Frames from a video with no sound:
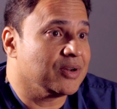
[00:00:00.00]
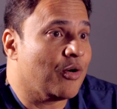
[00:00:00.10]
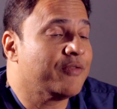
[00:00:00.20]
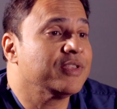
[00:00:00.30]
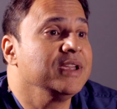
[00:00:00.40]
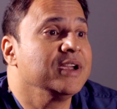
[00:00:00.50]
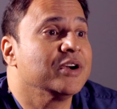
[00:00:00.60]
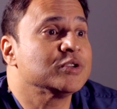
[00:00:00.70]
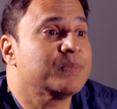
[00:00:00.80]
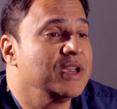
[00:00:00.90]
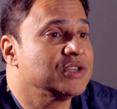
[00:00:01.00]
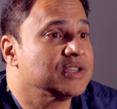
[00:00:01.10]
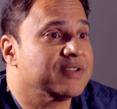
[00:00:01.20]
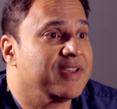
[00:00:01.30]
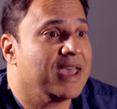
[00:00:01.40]
Over the years,
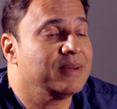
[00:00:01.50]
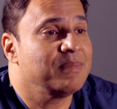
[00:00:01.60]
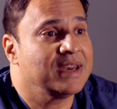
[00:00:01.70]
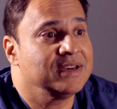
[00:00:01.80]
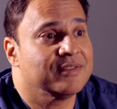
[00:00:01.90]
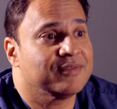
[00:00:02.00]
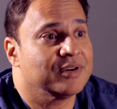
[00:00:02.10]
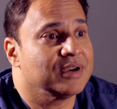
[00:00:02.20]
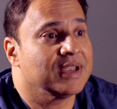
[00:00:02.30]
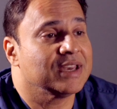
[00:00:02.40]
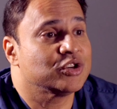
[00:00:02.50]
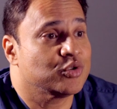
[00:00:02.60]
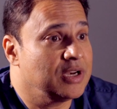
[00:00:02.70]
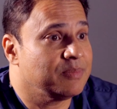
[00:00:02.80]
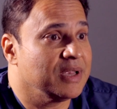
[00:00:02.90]
patients have had many different
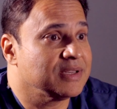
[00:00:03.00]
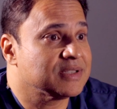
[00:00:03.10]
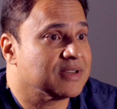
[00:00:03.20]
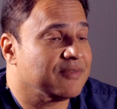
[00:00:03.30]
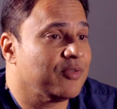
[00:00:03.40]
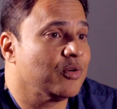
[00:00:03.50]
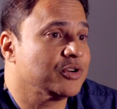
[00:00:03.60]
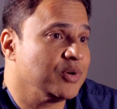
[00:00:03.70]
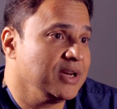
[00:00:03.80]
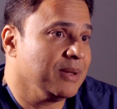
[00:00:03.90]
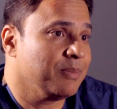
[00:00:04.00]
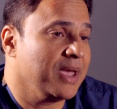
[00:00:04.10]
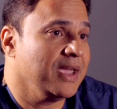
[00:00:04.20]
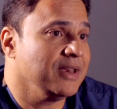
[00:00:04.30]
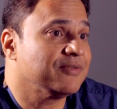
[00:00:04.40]
treatments for treating
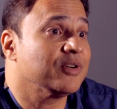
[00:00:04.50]
pain.